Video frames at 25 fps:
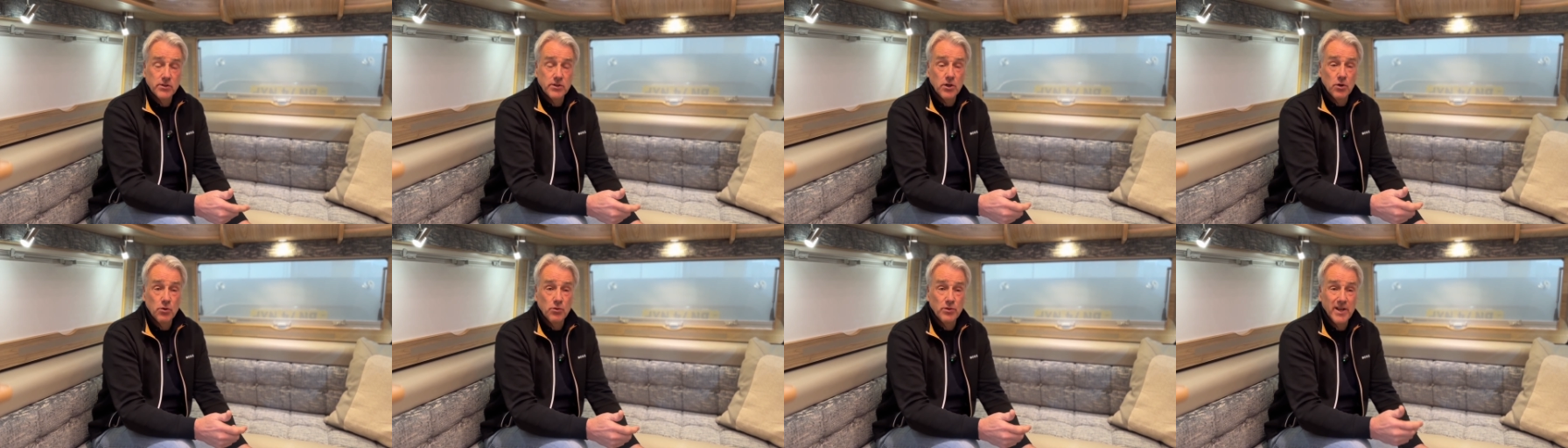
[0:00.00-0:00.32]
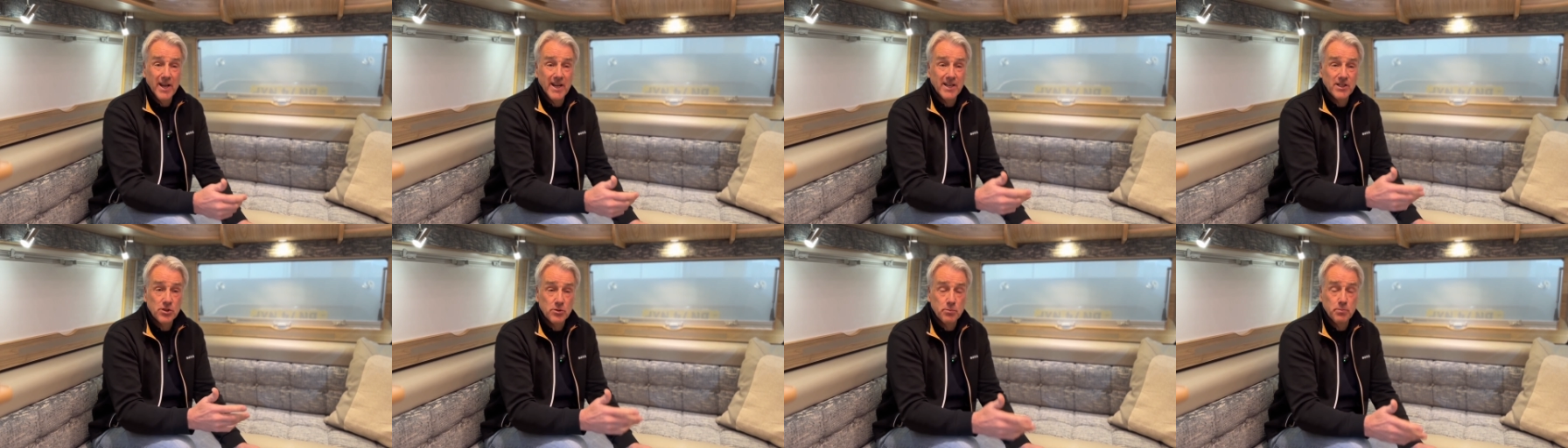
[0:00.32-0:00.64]
So
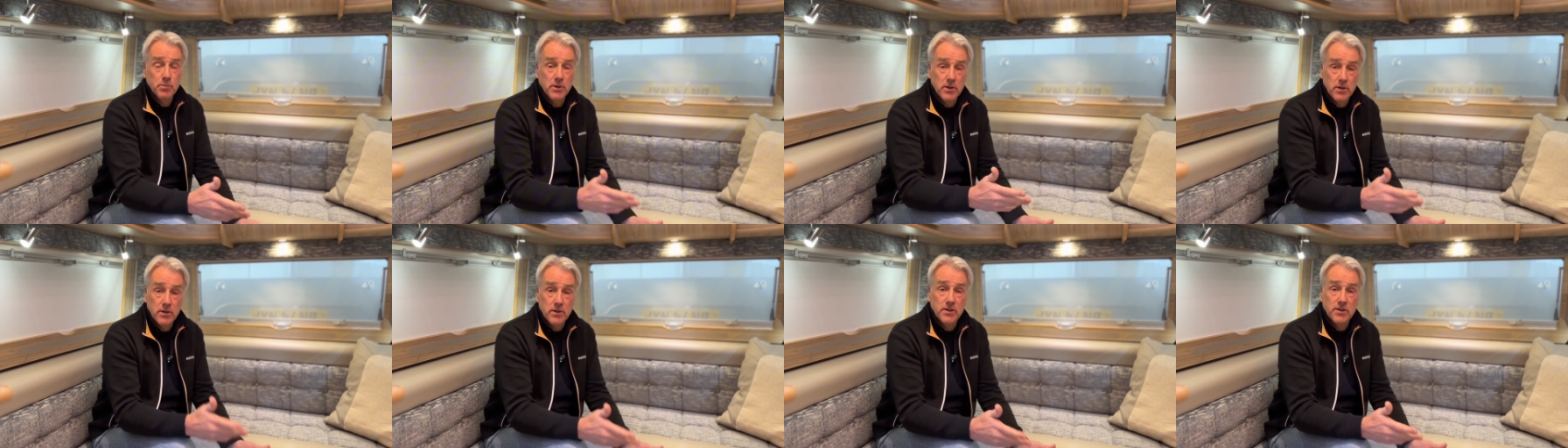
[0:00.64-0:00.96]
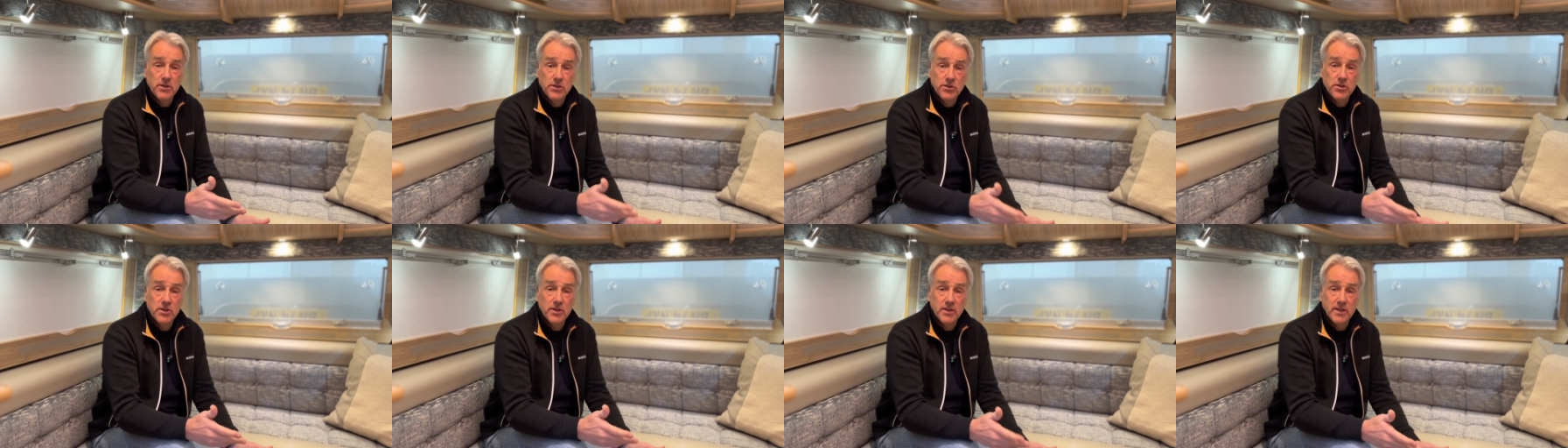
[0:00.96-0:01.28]
the
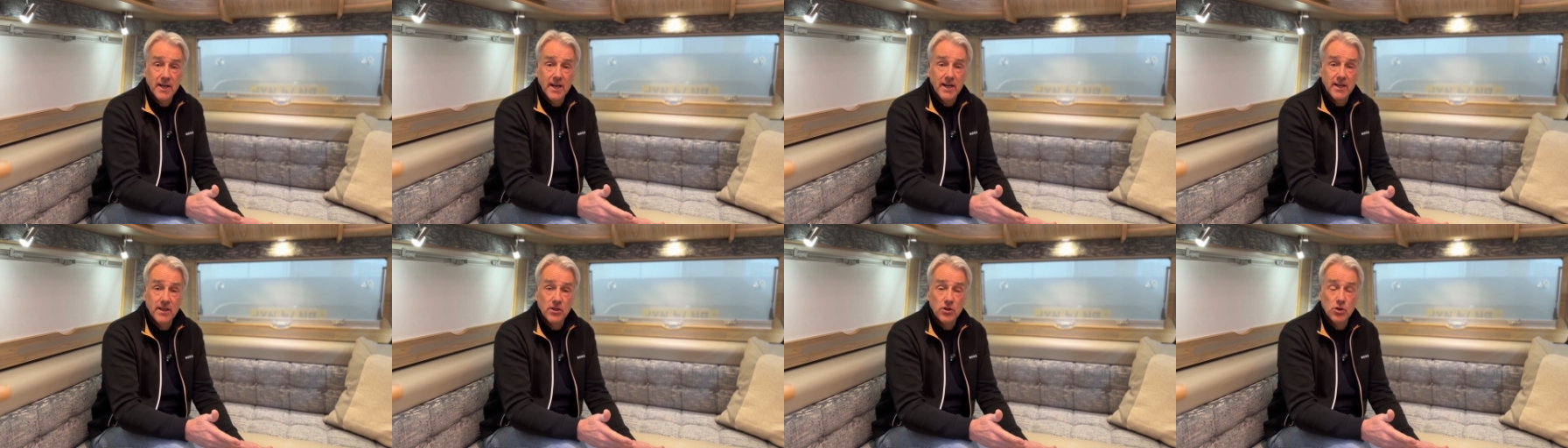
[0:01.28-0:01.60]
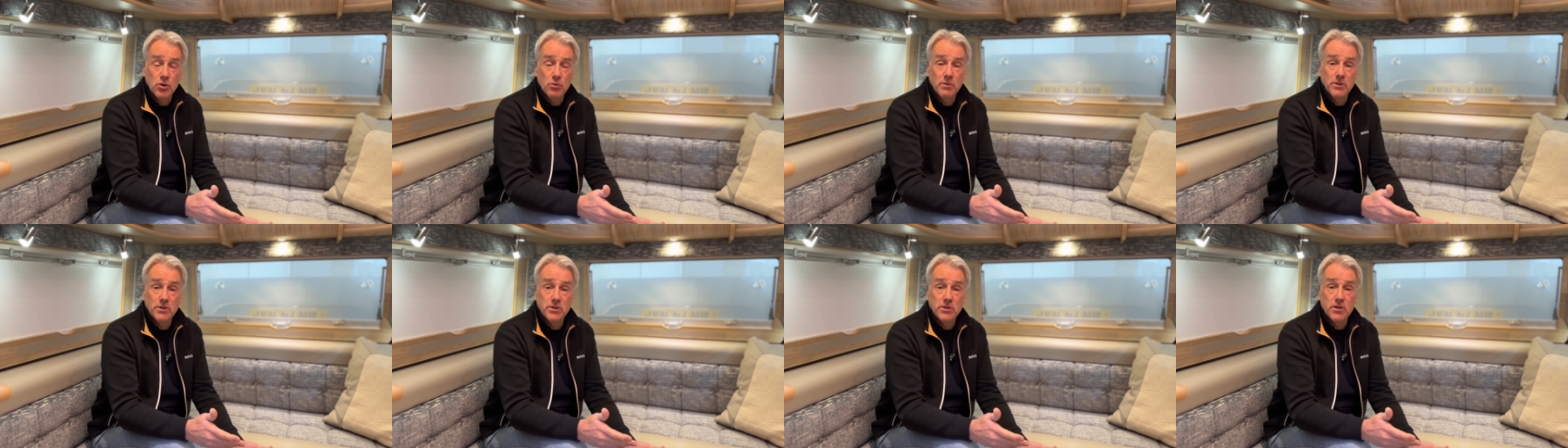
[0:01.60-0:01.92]
experience you get
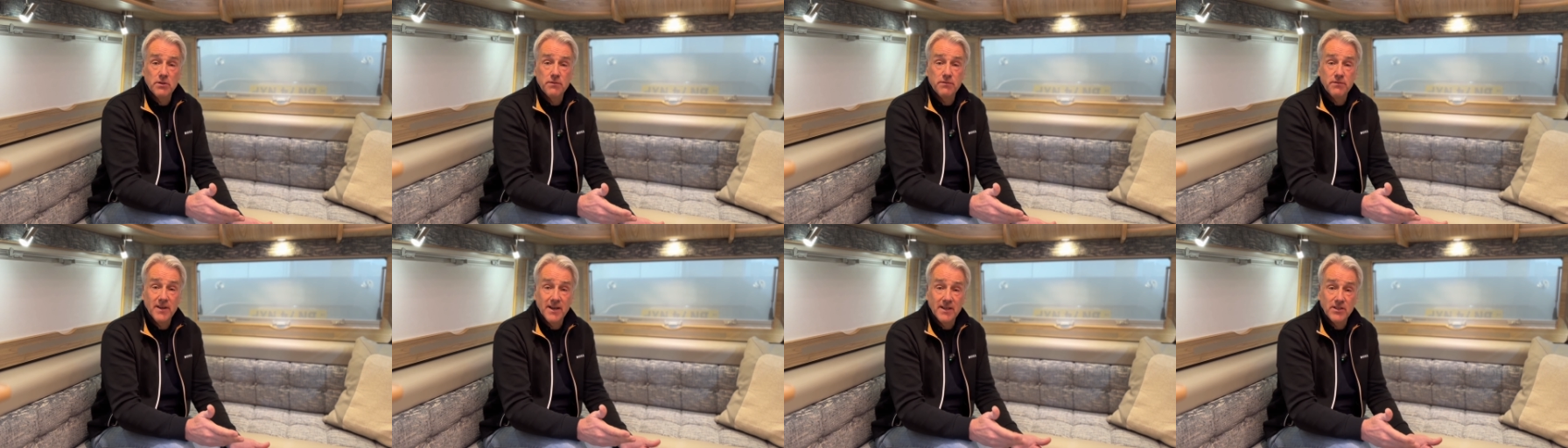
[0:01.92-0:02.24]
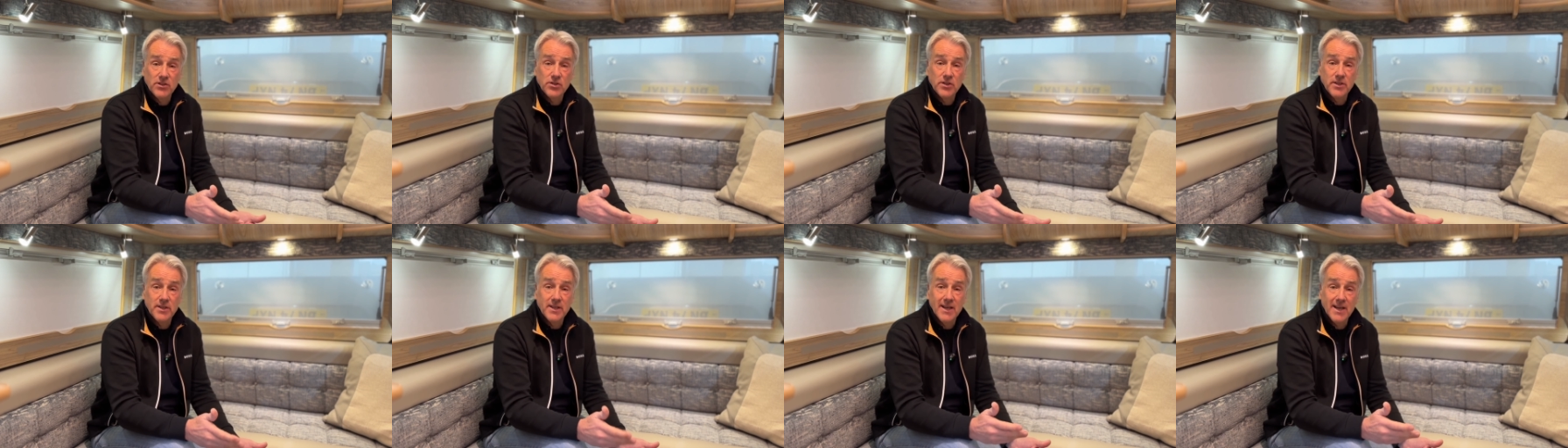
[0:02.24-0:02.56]
coming to the
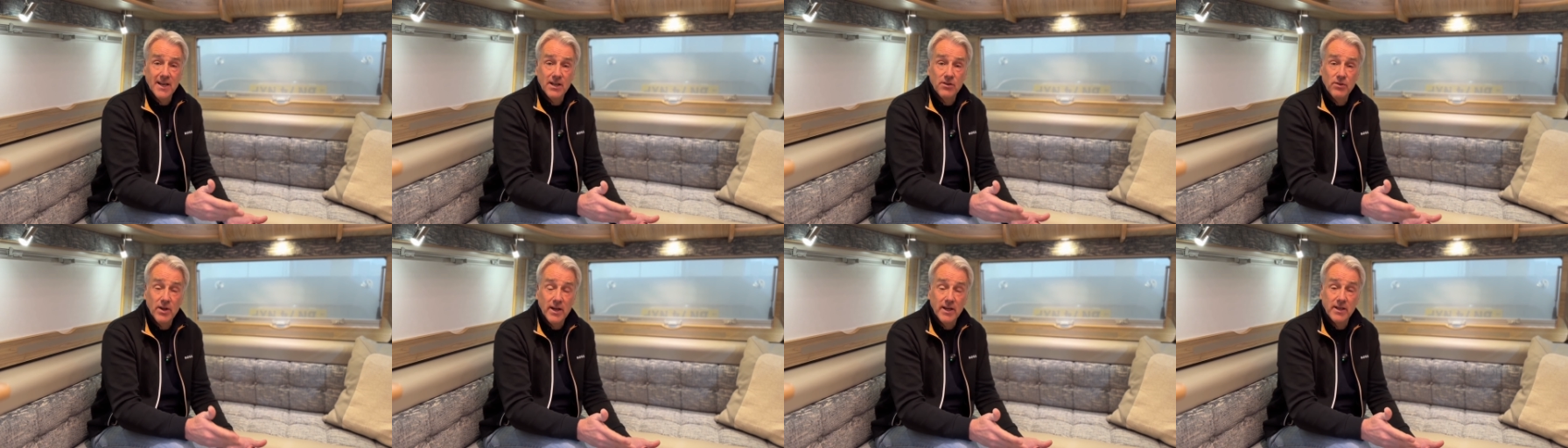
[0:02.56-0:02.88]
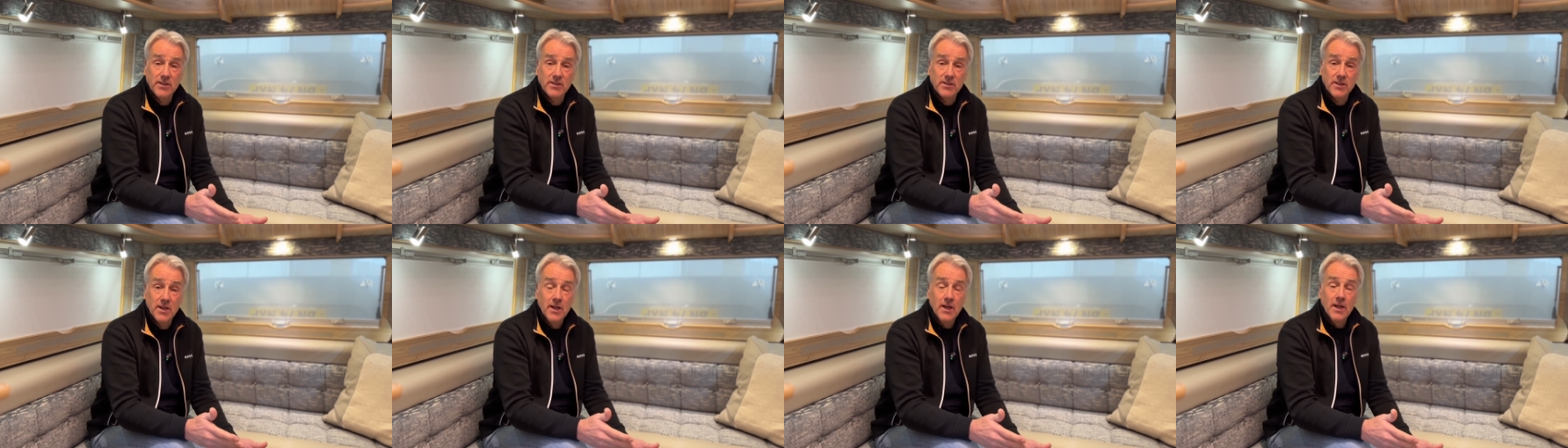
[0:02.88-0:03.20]
factory
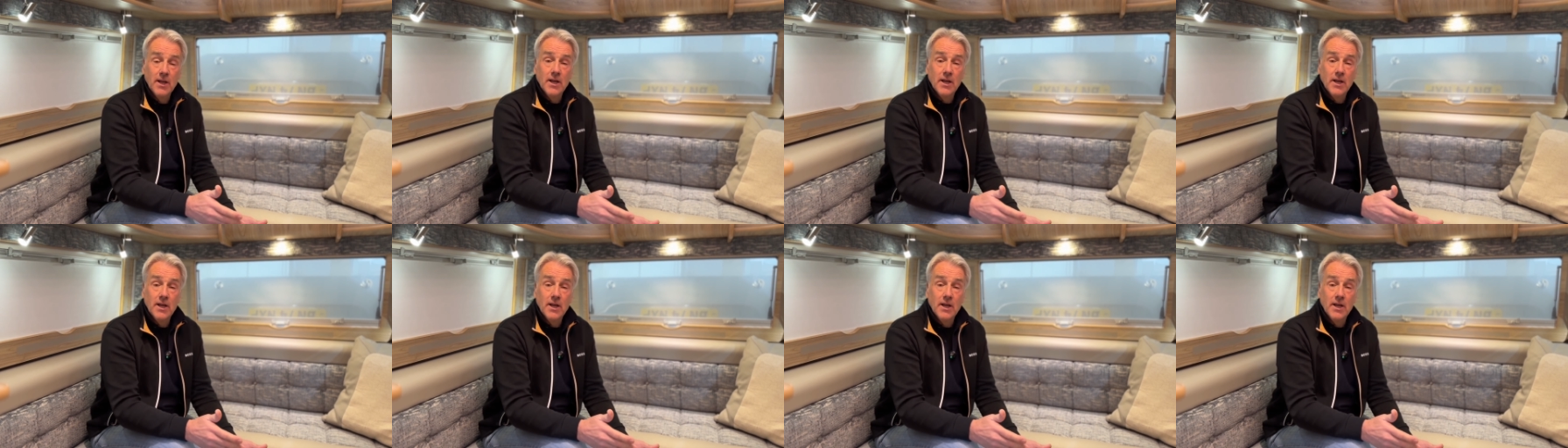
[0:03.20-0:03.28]
direct,